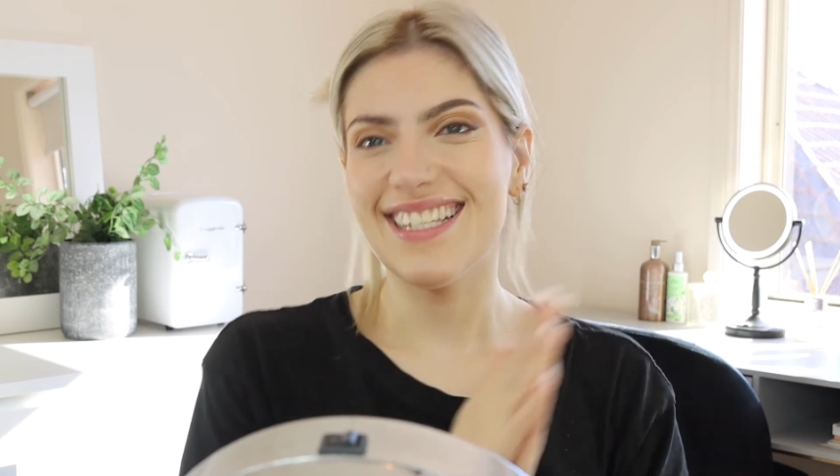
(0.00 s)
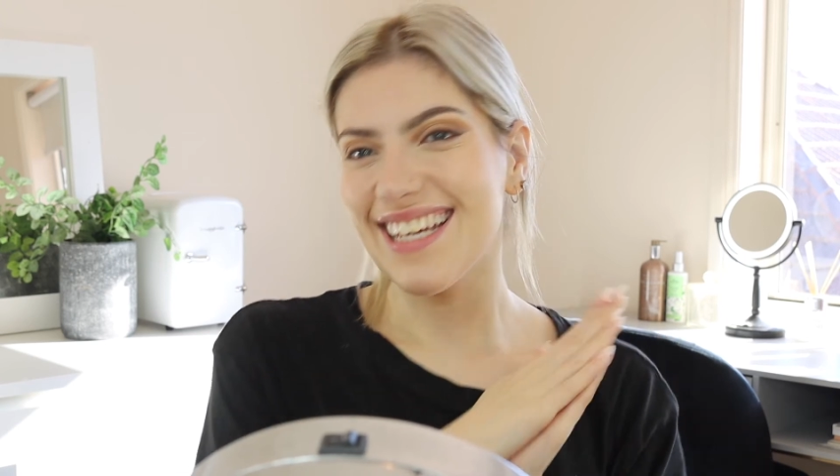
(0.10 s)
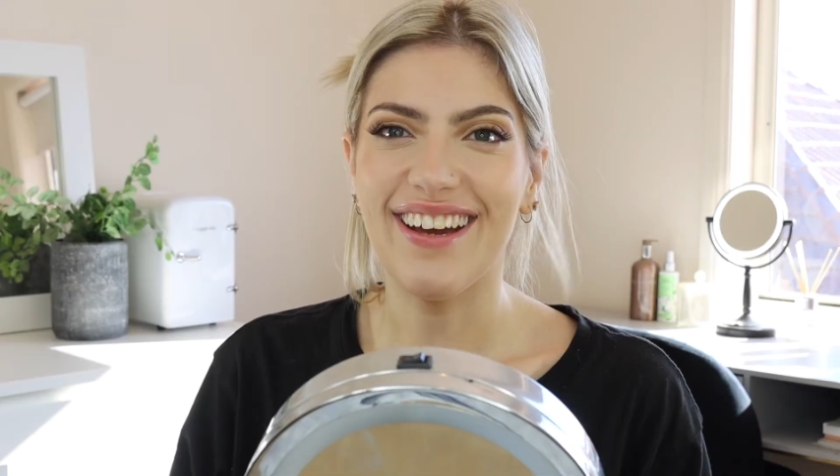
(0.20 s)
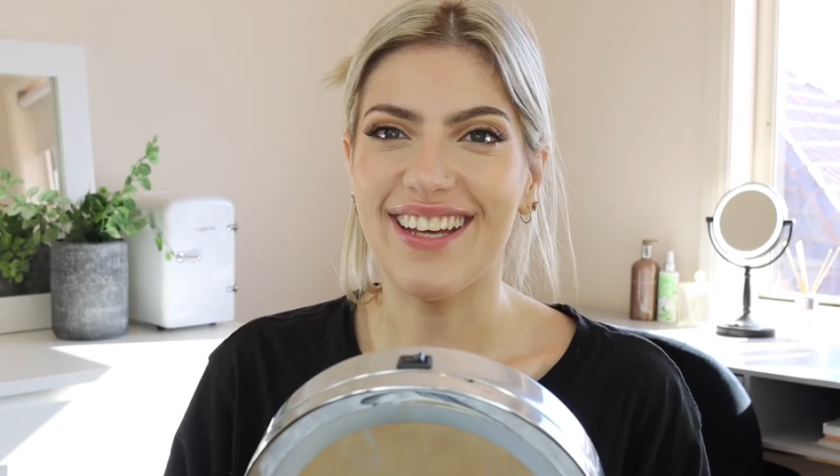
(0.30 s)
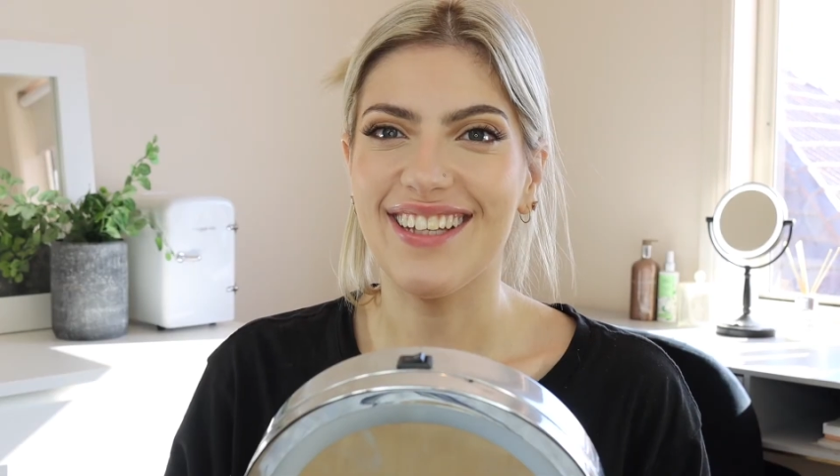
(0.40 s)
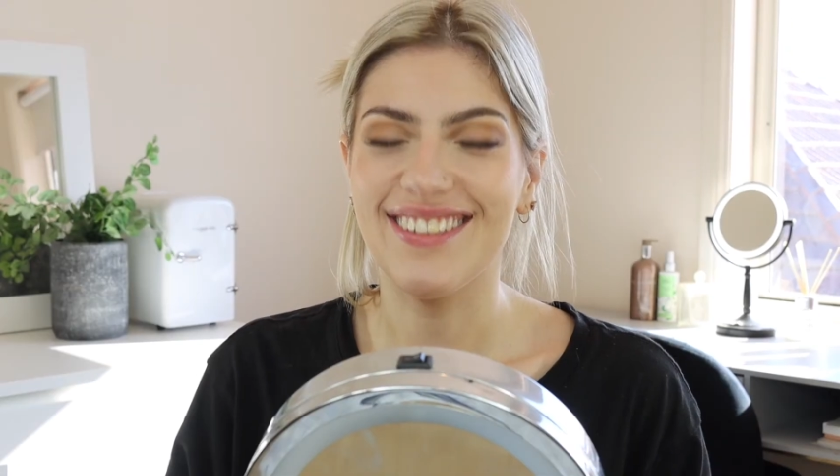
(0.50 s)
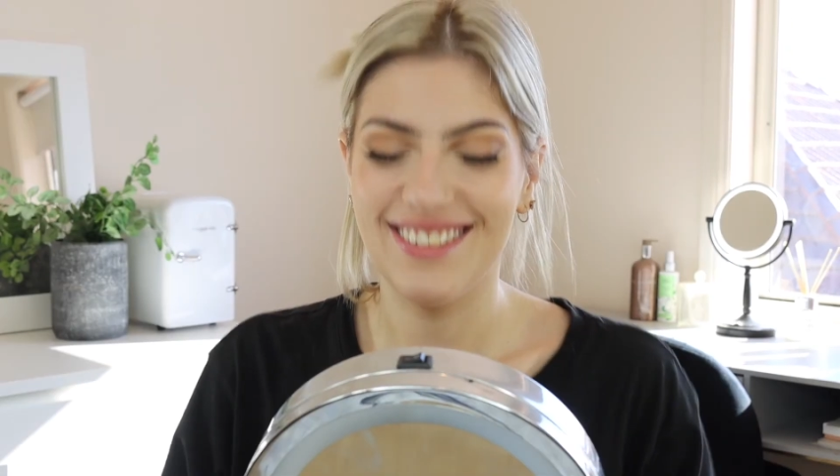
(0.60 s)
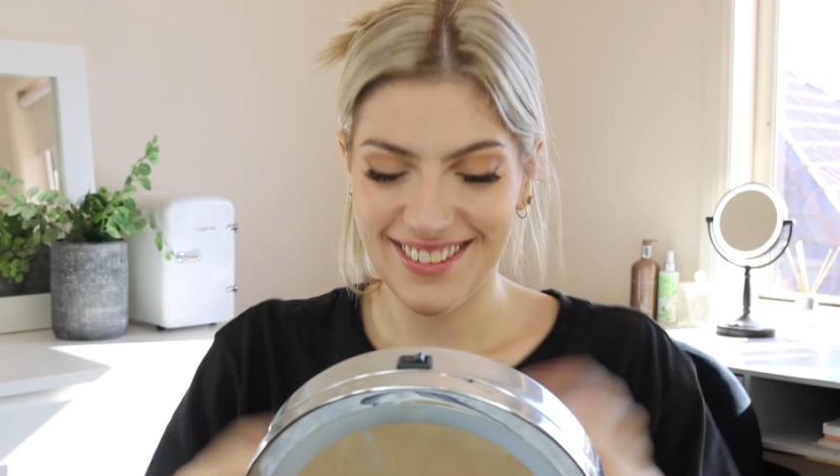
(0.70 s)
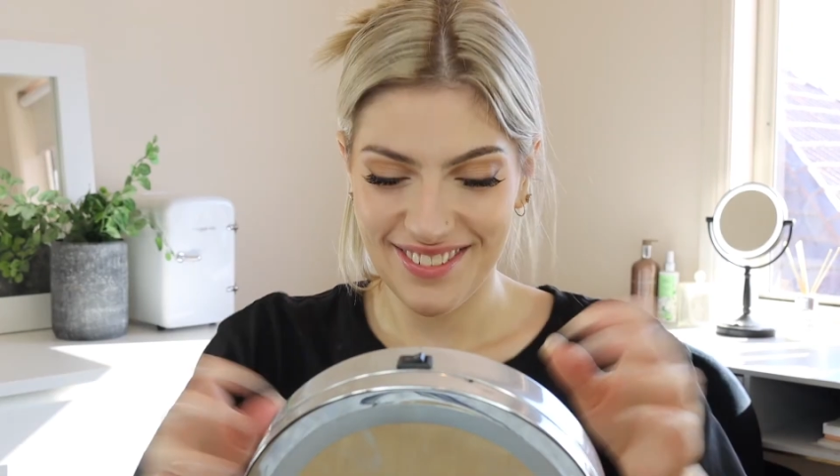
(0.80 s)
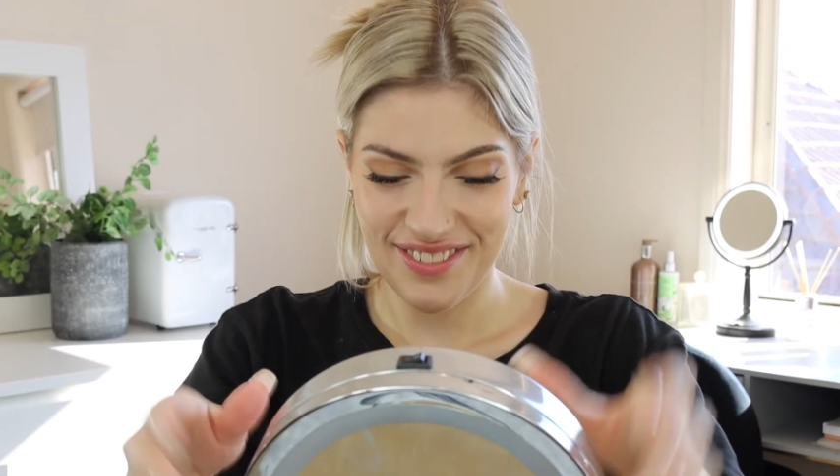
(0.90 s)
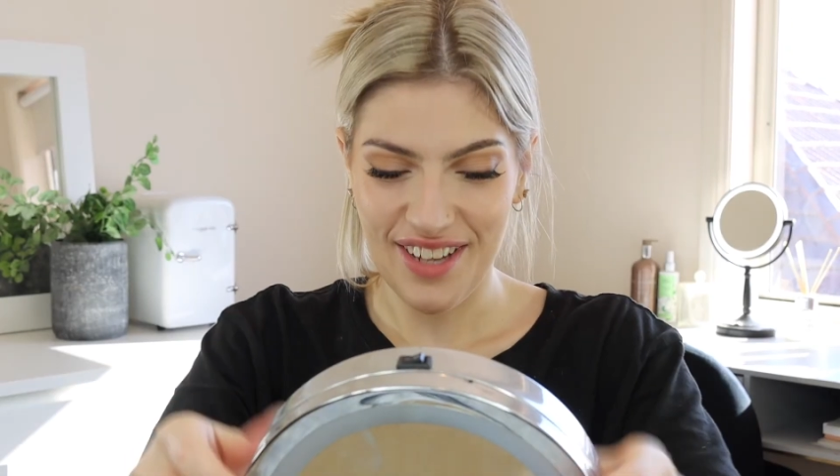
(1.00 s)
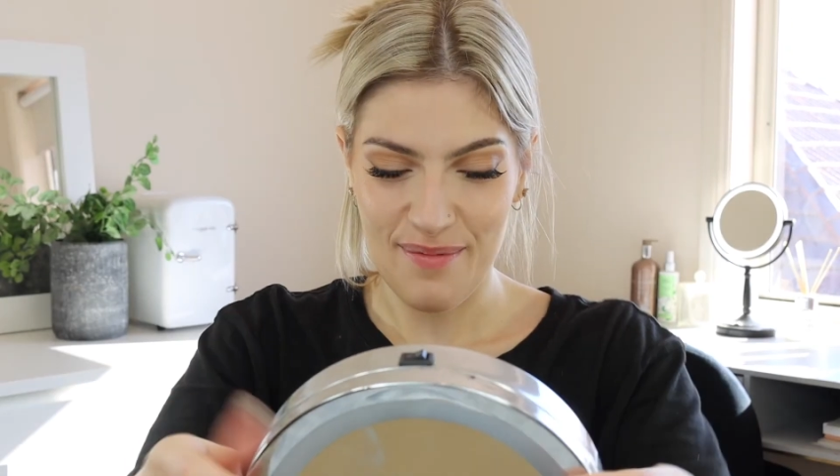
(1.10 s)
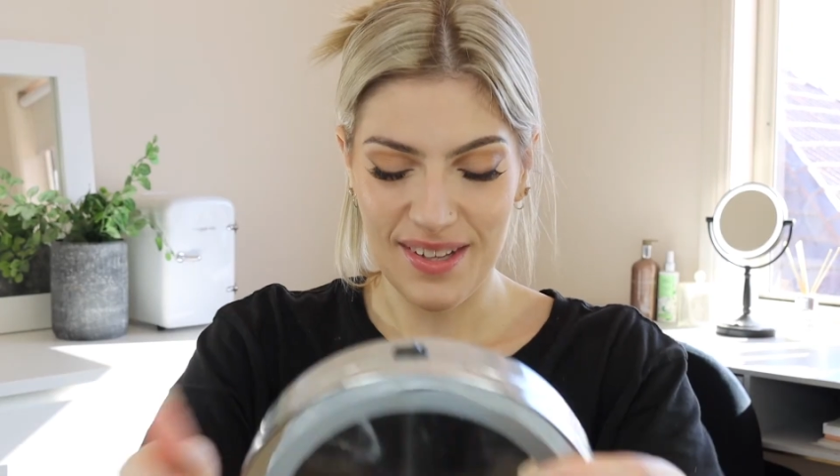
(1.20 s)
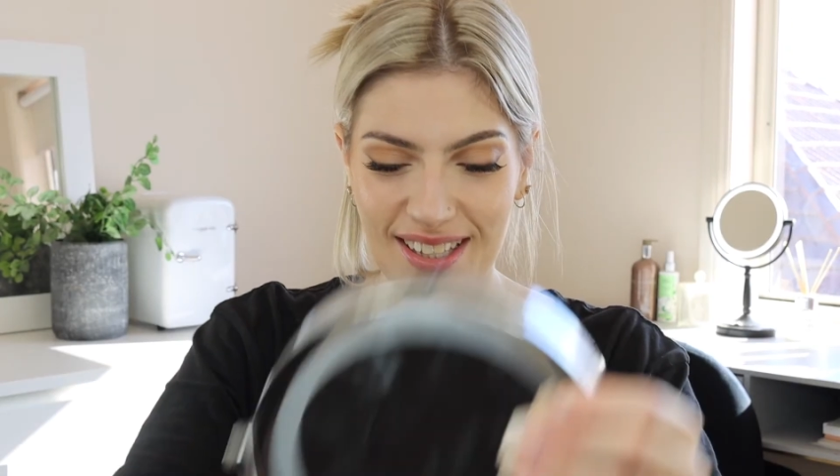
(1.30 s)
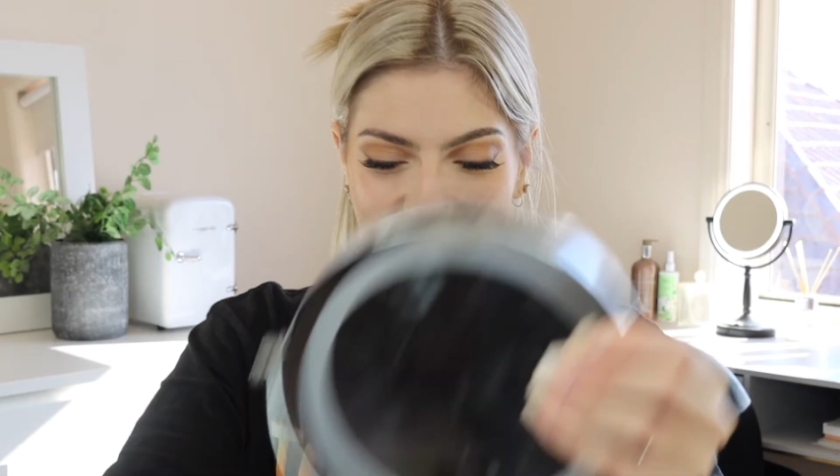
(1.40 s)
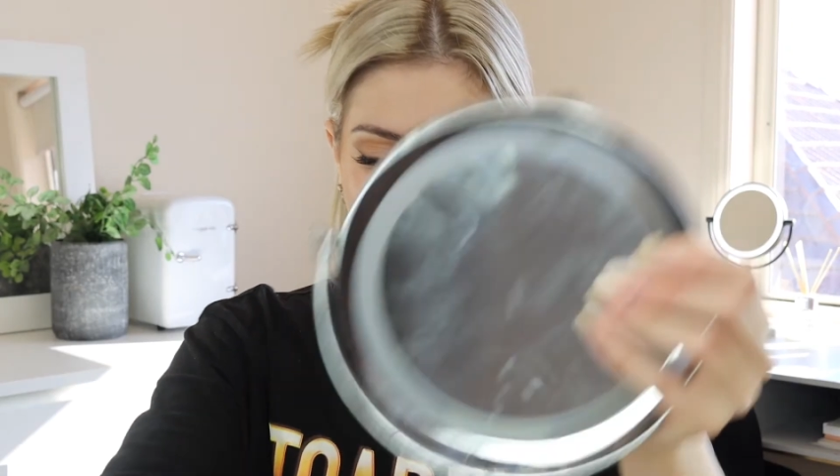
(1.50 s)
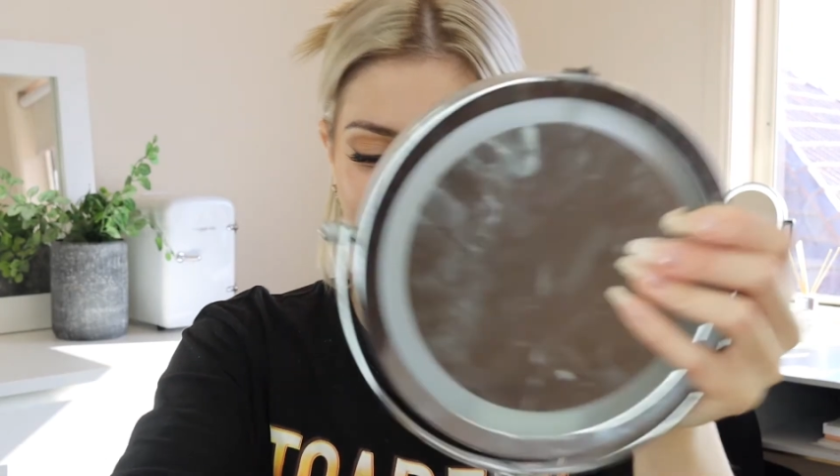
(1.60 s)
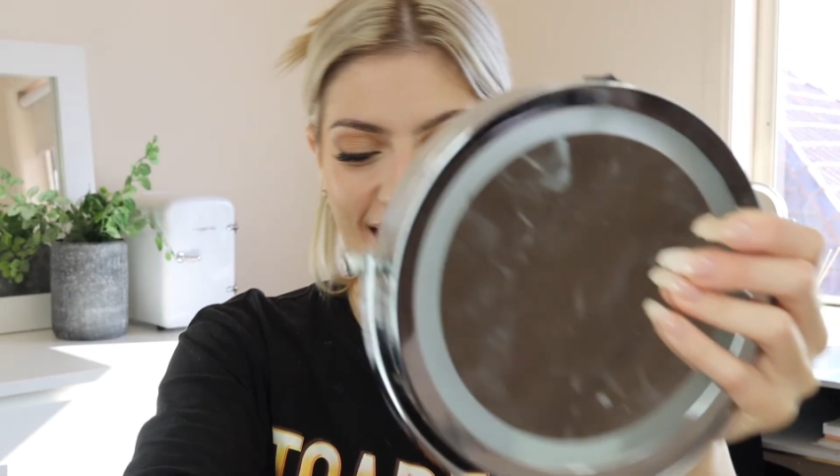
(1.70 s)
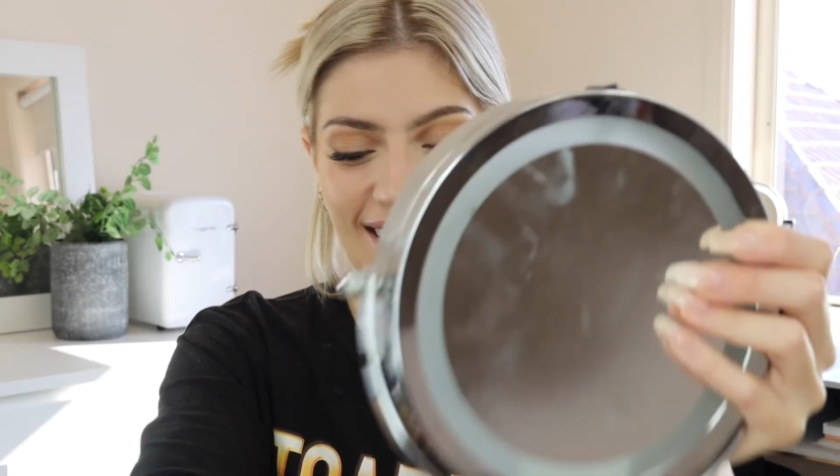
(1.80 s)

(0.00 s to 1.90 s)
second. 5 million years later.